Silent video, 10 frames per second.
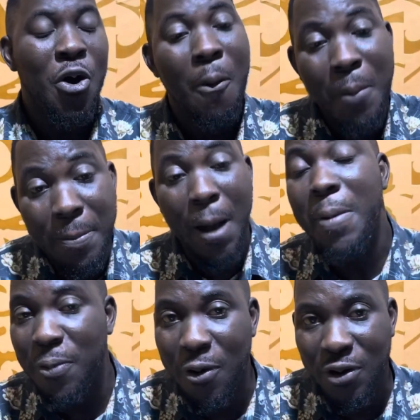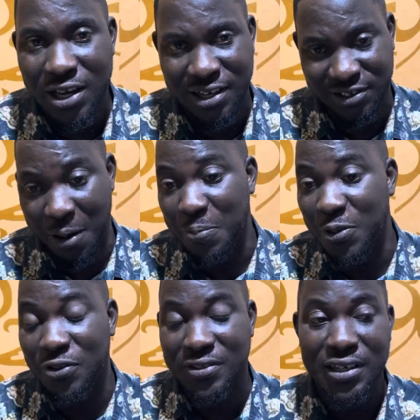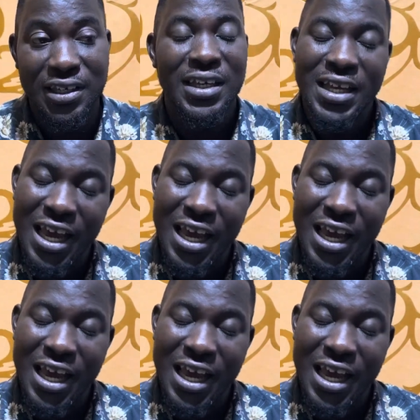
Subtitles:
On the Champions League.